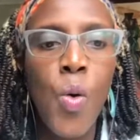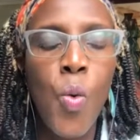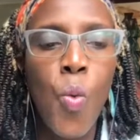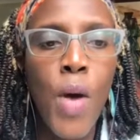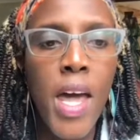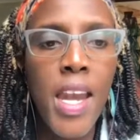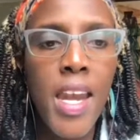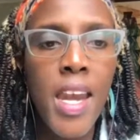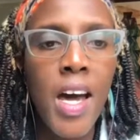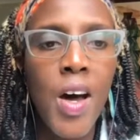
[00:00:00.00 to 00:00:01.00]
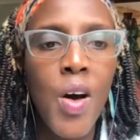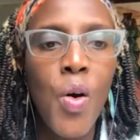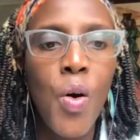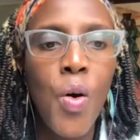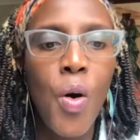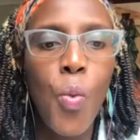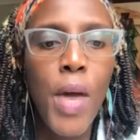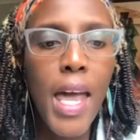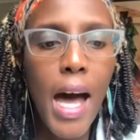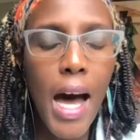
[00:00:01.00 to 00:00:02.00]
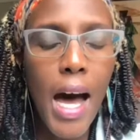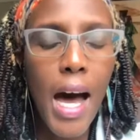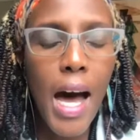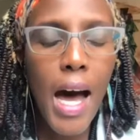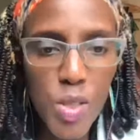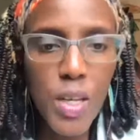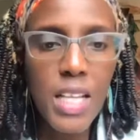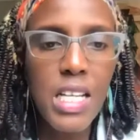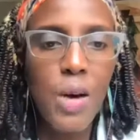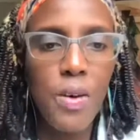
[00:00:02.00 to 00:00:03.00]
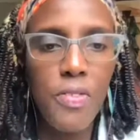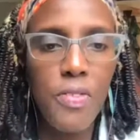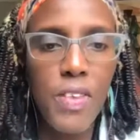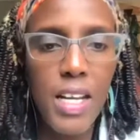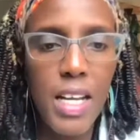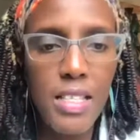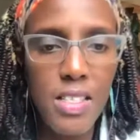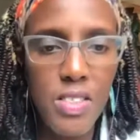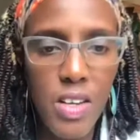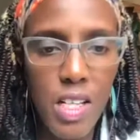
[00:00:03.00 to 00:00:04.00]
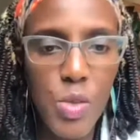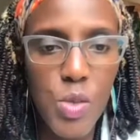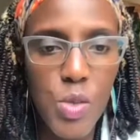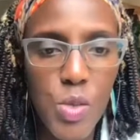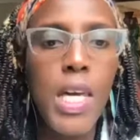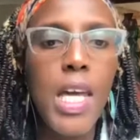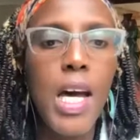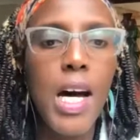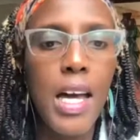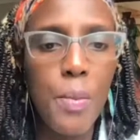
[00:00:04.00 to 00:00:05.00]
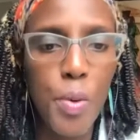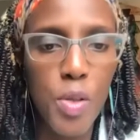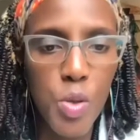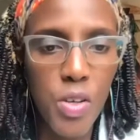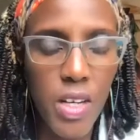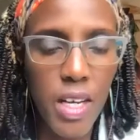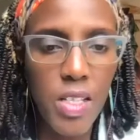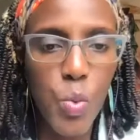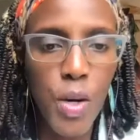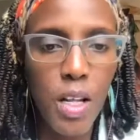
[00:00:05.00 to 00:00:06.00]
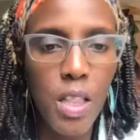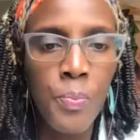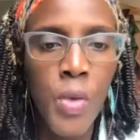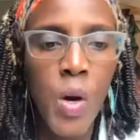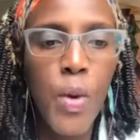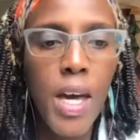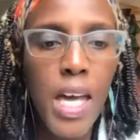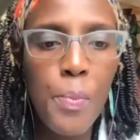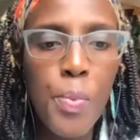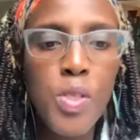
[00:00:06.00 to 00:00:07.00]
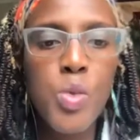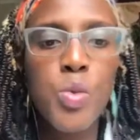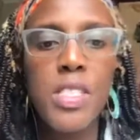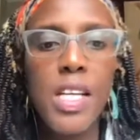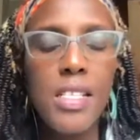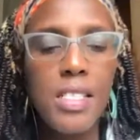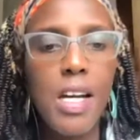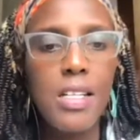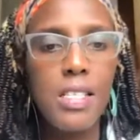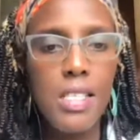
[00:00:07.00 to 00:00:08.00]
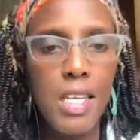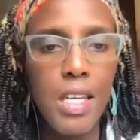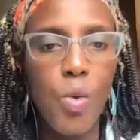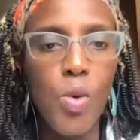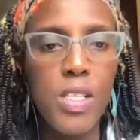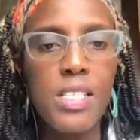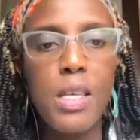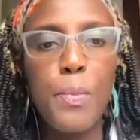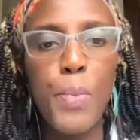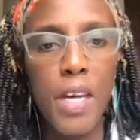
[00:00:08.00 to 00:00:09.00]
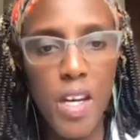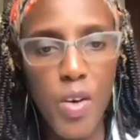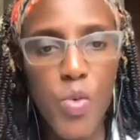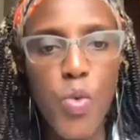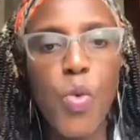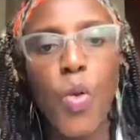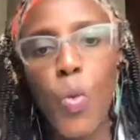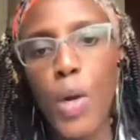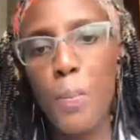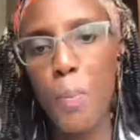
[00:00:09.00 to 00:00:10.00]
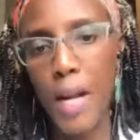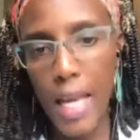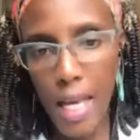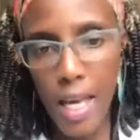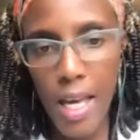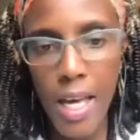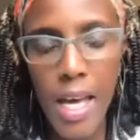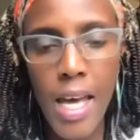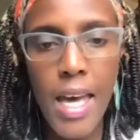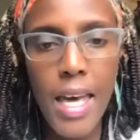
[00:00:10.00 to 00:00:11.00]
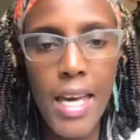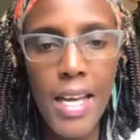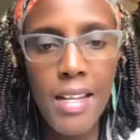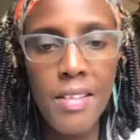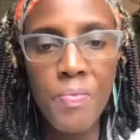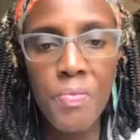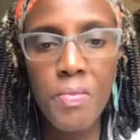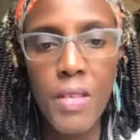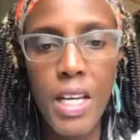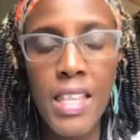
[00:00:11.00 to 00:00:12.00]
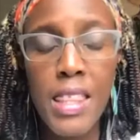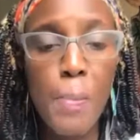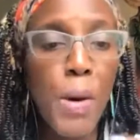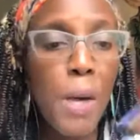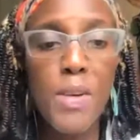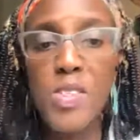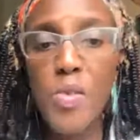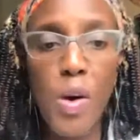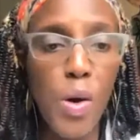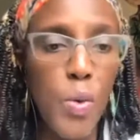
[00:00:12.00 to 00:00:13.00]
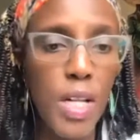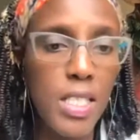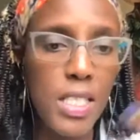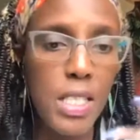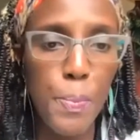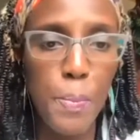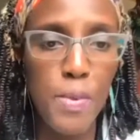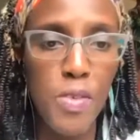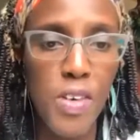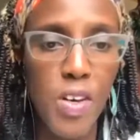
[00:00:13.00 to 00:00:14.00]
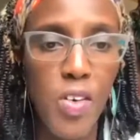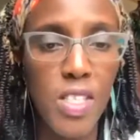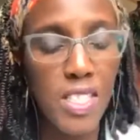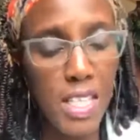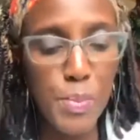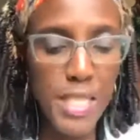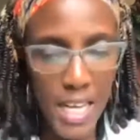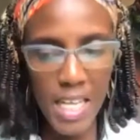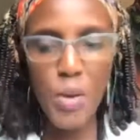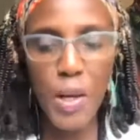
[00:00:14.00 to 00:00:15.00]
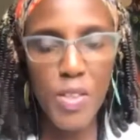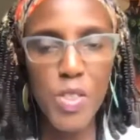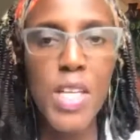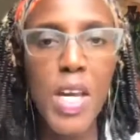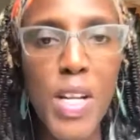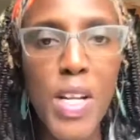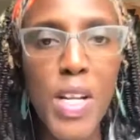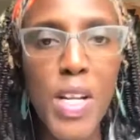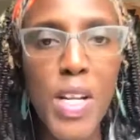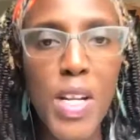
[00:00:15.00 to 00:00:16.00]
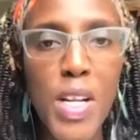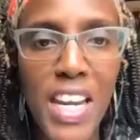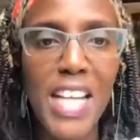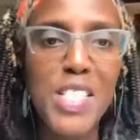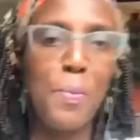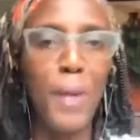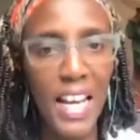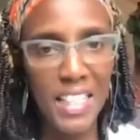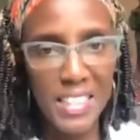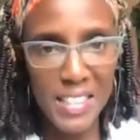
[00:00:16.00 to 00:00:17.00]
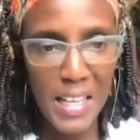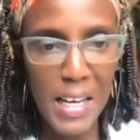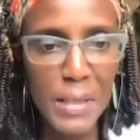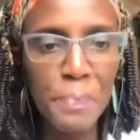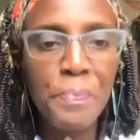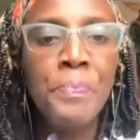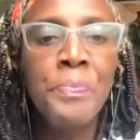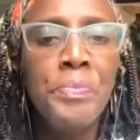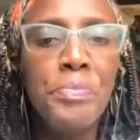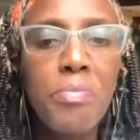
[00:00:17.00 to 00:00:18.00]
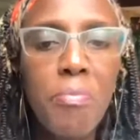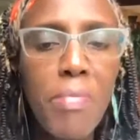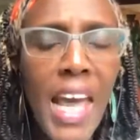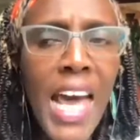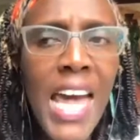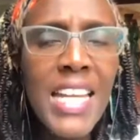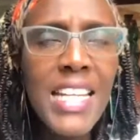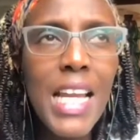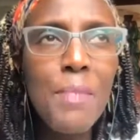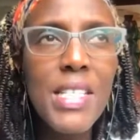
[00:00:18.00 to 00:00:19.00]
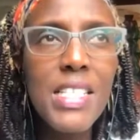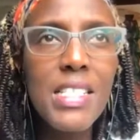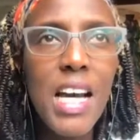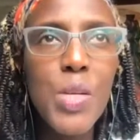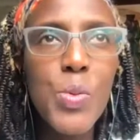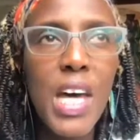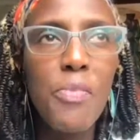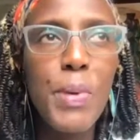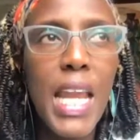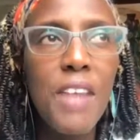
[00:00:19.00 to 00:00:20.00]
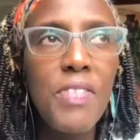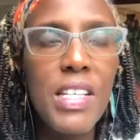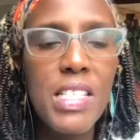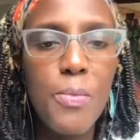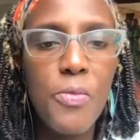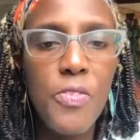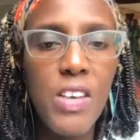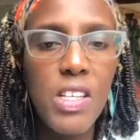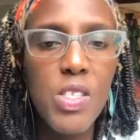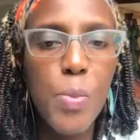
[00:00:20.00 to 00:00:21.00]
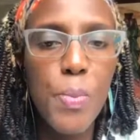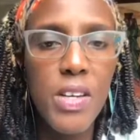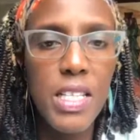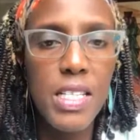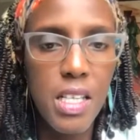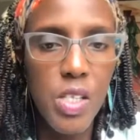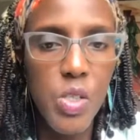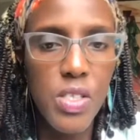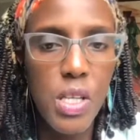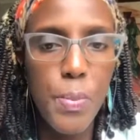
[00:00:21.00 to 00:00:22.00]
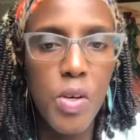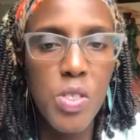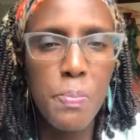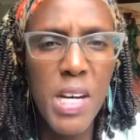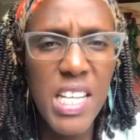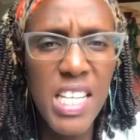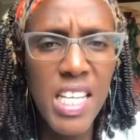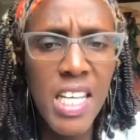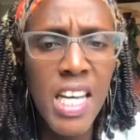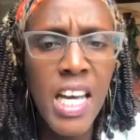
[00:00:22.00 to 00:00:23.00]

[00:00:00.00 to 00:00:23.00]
when we are able to get our finances right, when we are able to create wealth, we are able to just start seeing what is the bigger role we play in the purpose of our world, in the purpose of our continent. But anyway, today we're talking about financial plans, yeah? And let me just start with, I've been having some very sobering discussions about money,